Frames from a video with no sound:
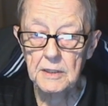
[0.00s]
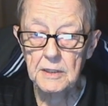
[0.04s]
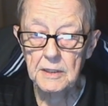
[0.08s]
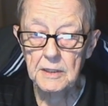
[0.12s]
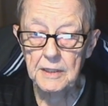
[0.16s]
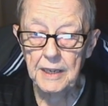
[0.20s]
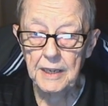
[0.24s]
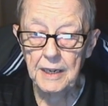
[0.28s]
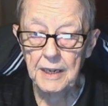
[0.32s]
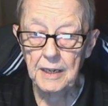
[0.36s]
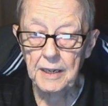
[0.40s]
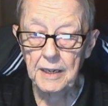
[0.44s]

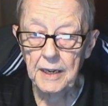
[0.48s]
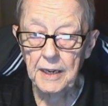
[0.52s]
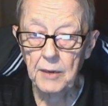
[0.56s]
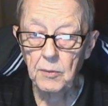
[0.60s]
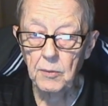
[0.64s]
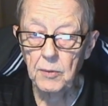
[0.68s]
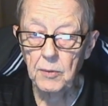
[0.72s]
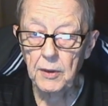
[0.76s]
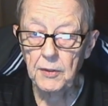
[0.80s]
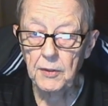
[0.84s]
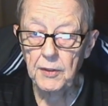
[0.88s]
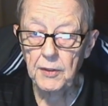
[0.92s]
dealing
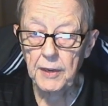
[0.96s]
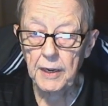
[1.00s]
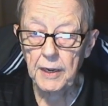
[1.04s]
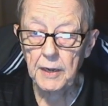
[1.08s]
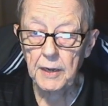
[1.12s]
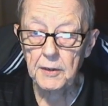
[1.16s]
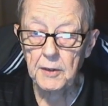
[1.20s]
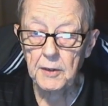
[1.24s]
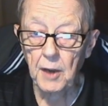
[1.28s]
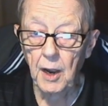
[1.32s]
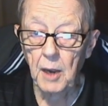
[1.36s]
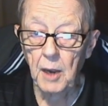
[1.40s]
with the
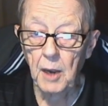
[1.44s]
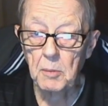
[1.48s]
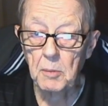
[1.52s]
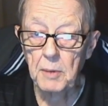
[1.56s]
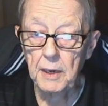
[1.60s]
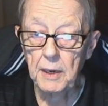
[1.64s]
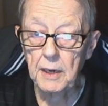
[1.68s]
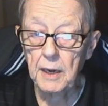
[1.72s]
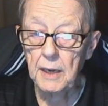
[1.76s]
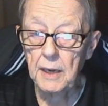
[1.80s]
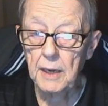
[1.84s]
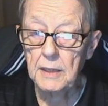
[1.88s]

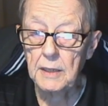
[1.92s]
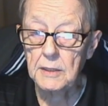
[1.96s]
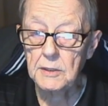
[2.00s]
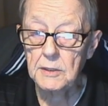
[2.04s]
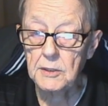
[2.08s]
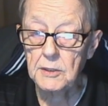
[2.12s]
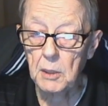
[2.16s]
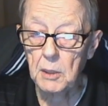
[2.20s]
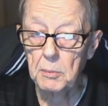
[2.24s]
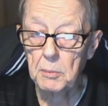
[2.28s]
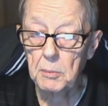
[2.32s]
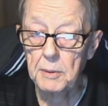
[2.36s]
atomic and
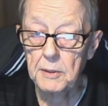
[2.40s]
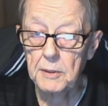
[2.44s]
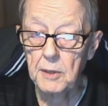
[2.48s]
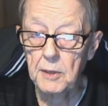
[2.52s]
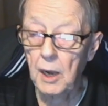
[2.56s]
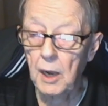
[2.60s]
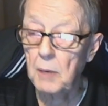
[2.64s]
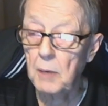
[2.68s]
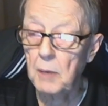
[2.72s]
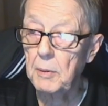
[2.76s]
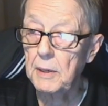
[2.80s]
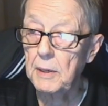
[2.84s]

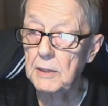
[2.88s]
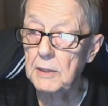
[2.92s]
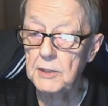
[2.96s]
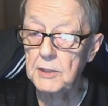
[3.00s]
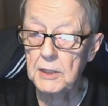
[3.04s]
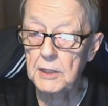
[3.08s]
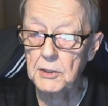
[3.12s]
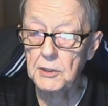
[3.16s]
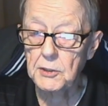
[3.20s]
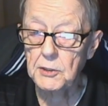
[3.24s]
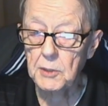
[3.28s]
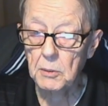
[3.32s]
subatomic
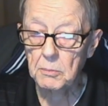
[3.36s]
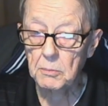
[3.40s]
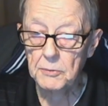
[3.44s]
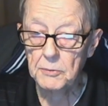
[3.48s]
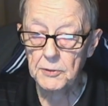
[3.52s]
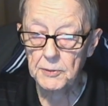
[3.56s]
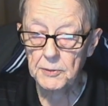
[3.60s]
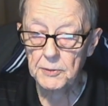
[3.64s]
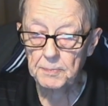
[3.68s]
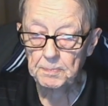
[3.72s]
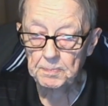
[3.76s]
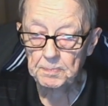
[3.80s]

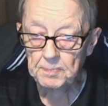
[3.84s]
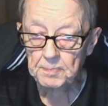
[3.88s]
systems,